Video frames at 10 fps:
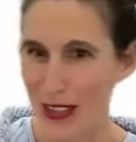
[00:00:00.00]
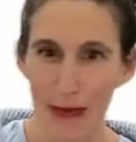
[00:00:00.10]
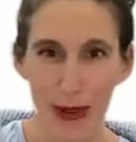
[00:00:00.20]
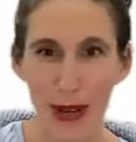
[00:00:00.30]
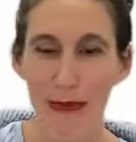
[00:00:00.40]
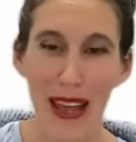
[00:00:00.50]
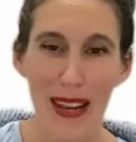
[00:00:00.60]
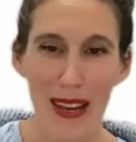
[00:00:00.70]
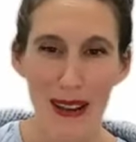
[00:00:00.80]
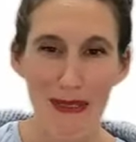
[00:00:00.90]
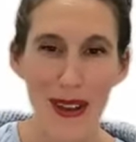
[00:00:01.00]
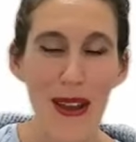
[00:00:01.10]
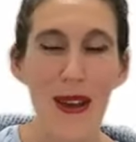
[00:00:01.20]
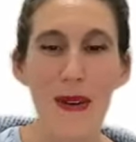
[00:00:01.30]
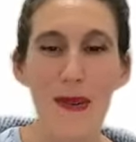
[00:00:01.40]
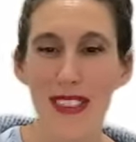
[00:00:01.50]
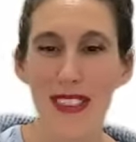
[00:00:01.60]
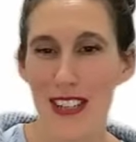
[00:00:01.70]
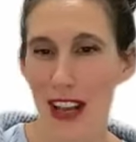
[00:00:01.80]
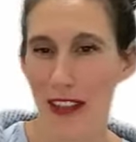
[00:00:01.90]
super competitive with
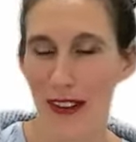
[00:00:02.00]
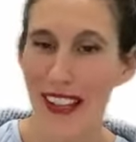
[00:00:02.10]
each other.